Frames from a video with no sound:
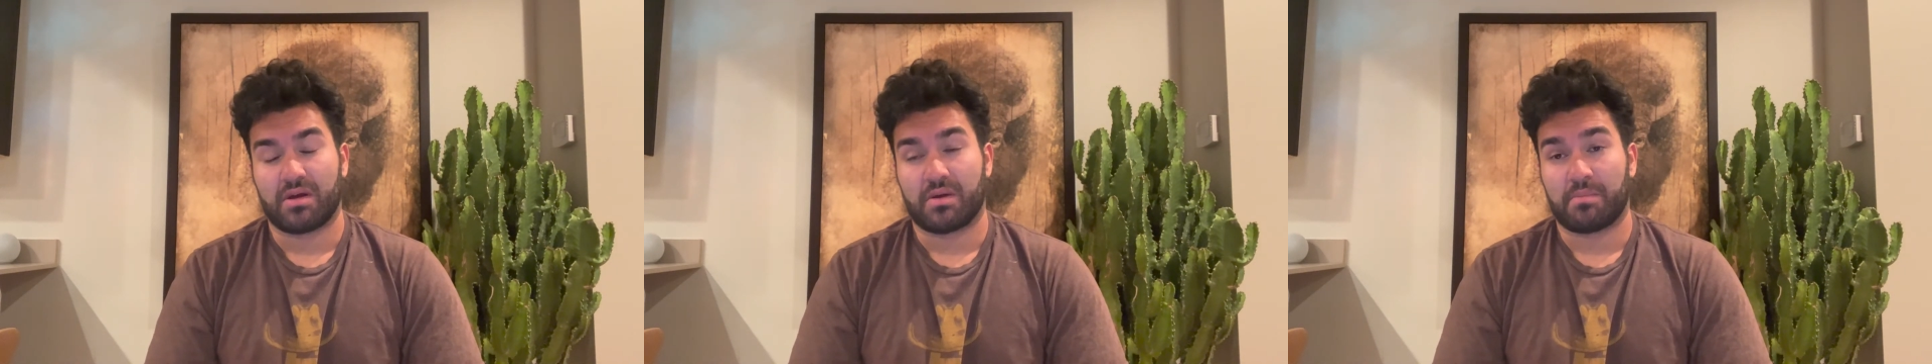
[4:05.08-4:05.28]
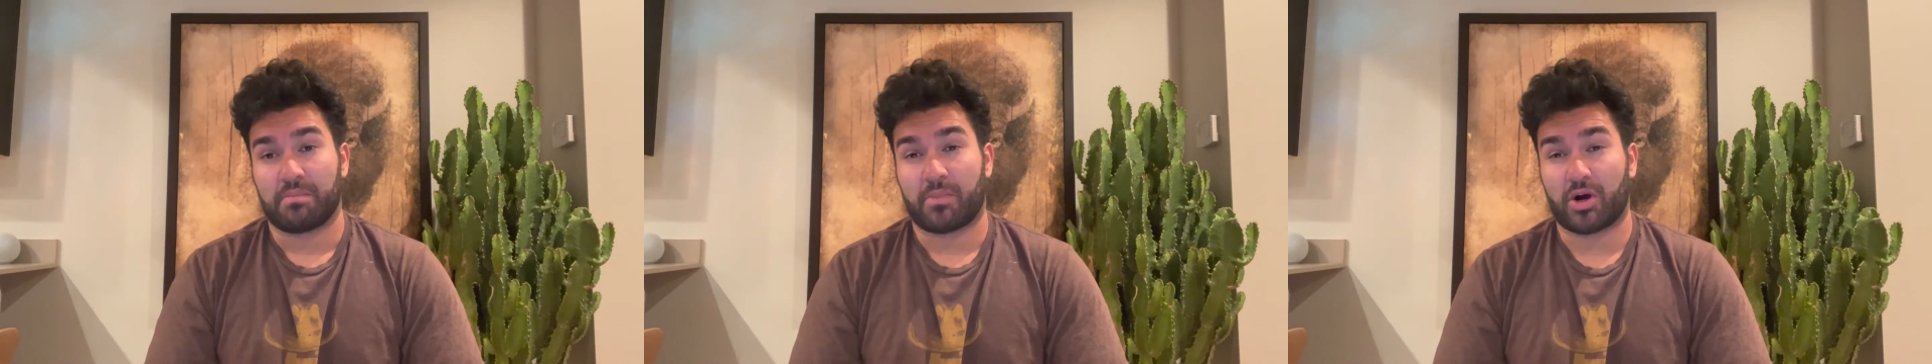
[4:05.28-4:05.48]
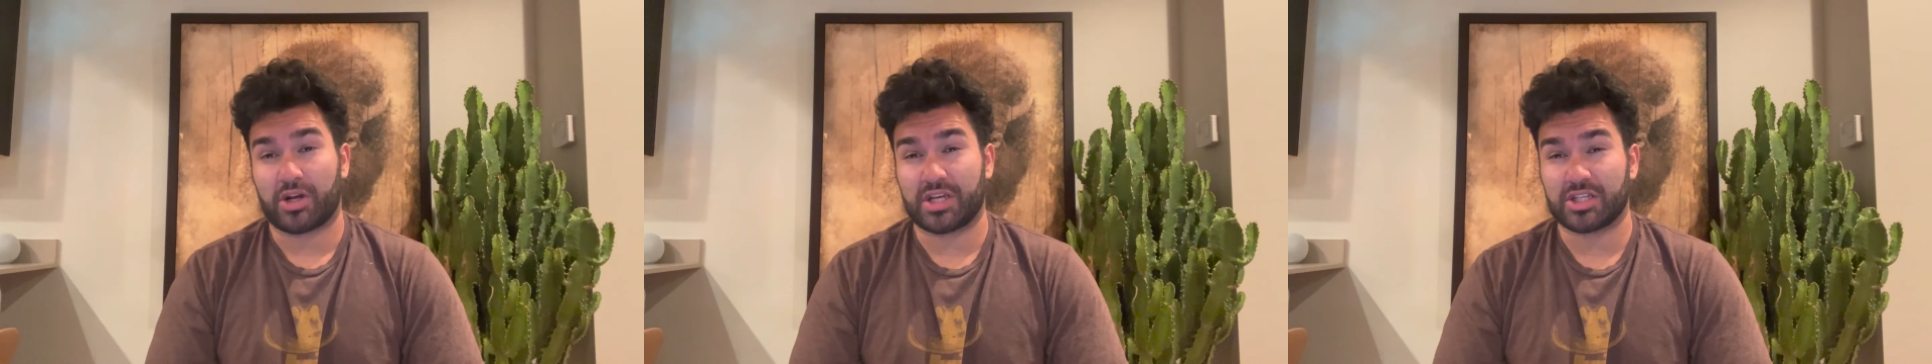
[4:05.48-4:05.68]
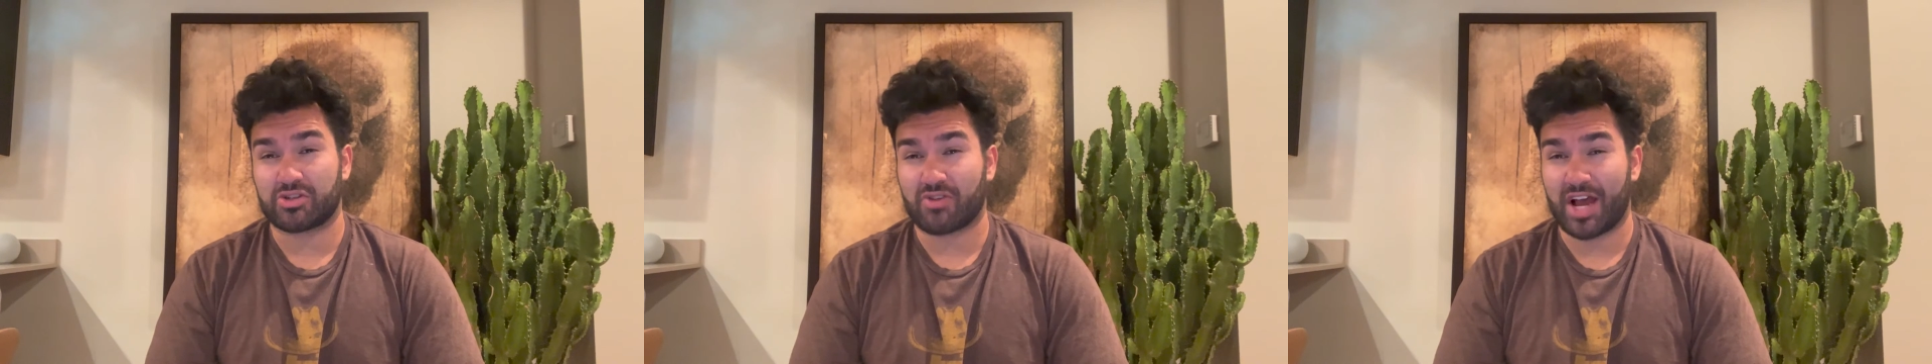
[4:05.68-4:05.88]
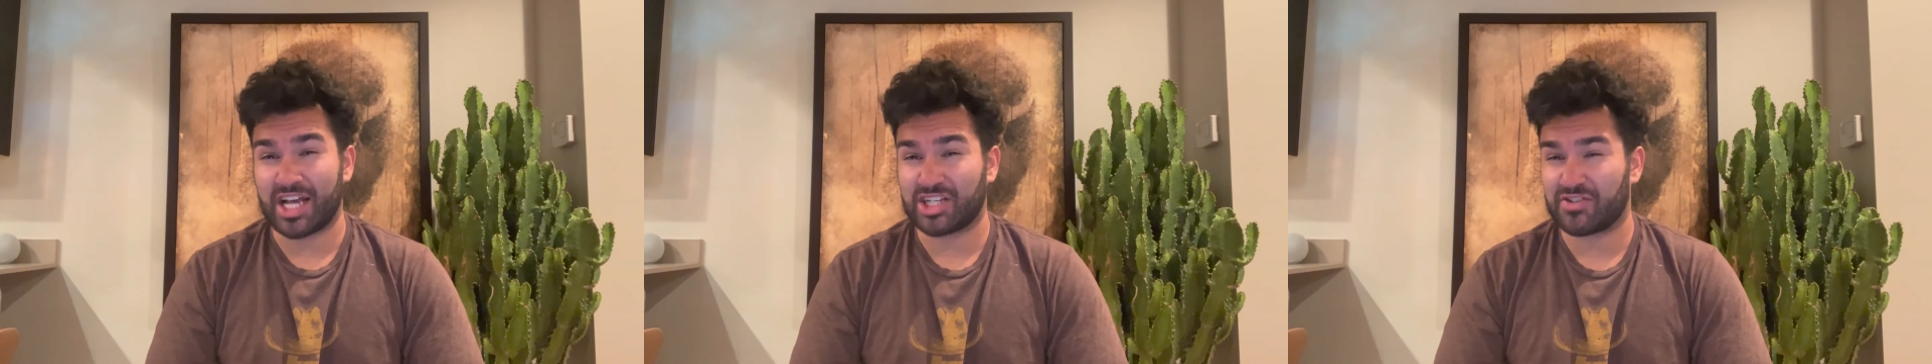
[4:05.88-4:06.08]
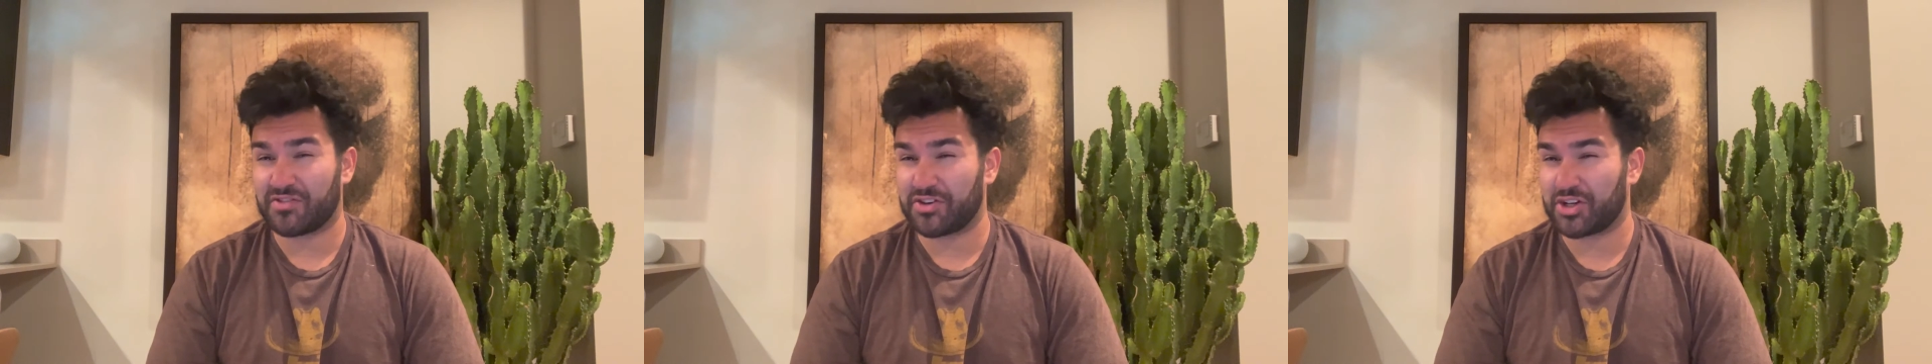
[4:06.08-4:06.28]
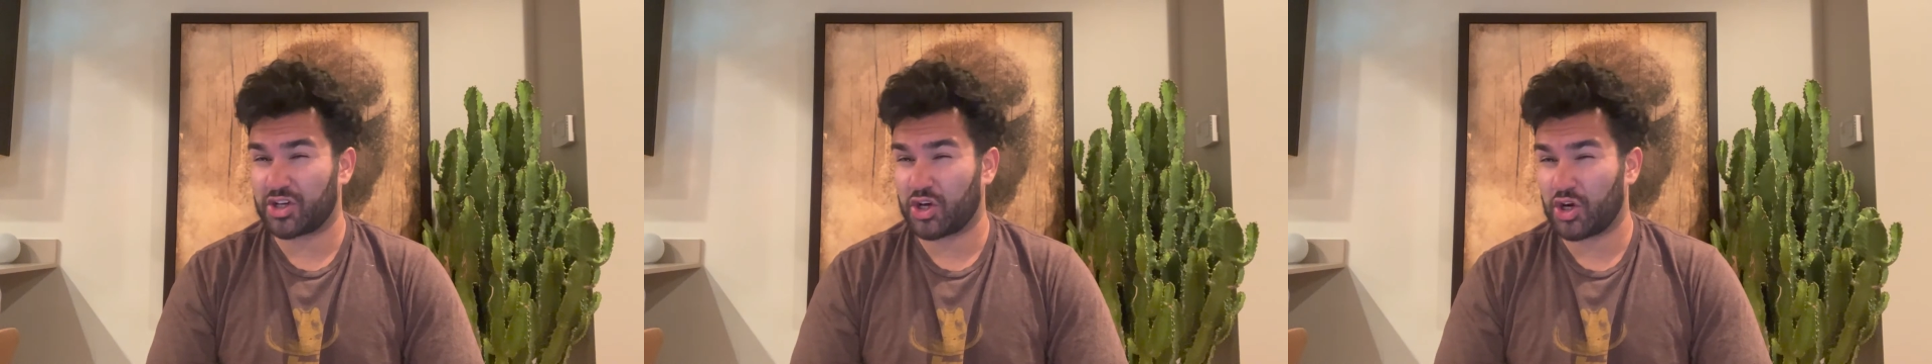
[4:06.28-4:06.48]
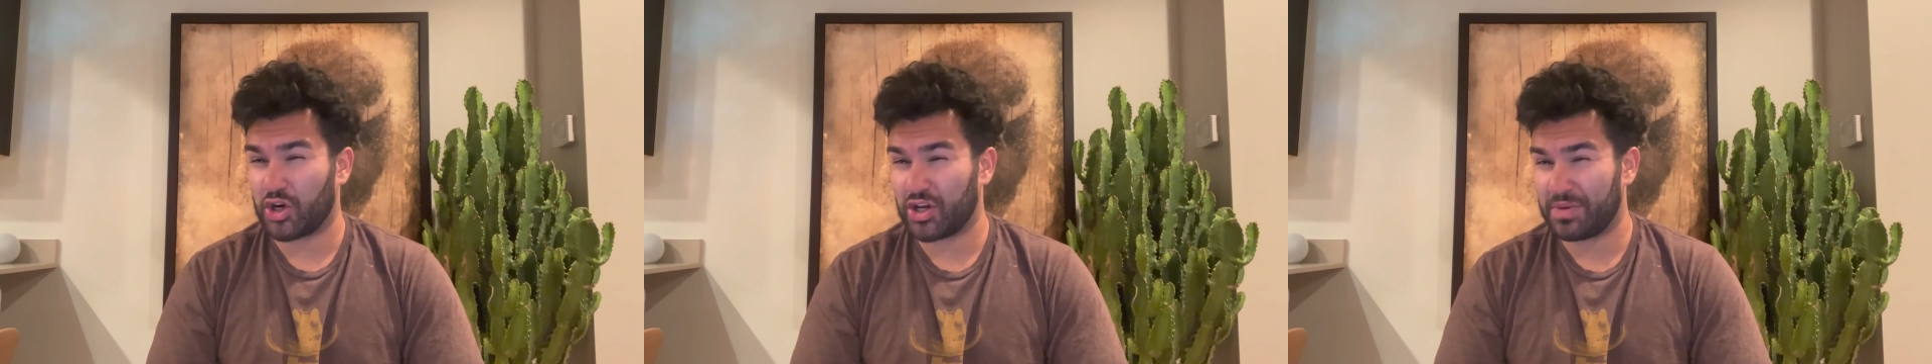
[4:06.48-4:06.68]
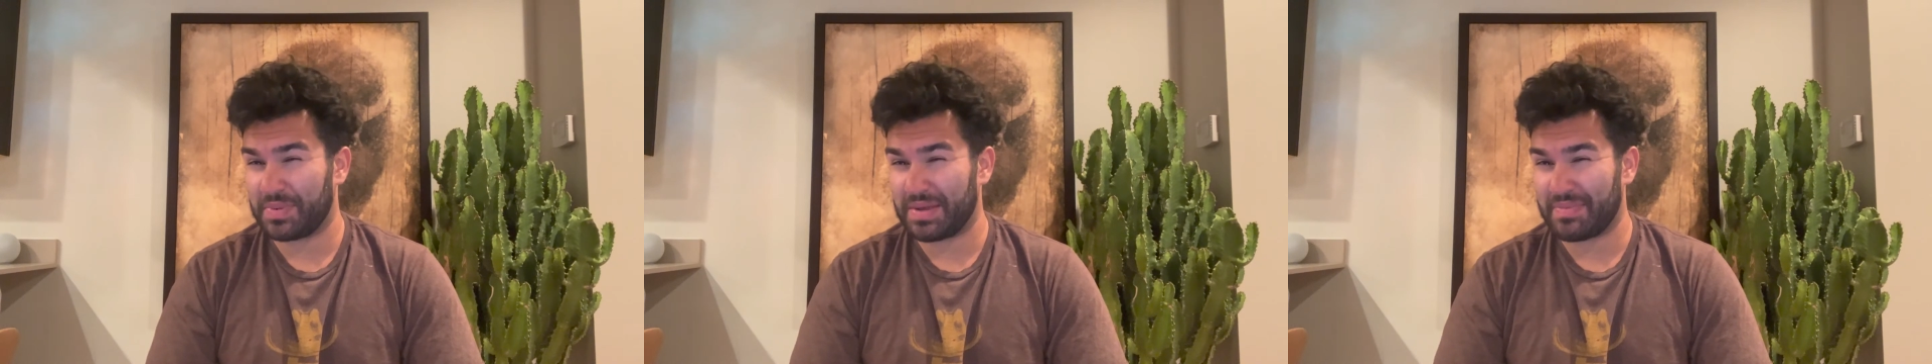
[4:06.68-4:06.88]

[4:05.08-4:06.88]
Marcus Rashford could be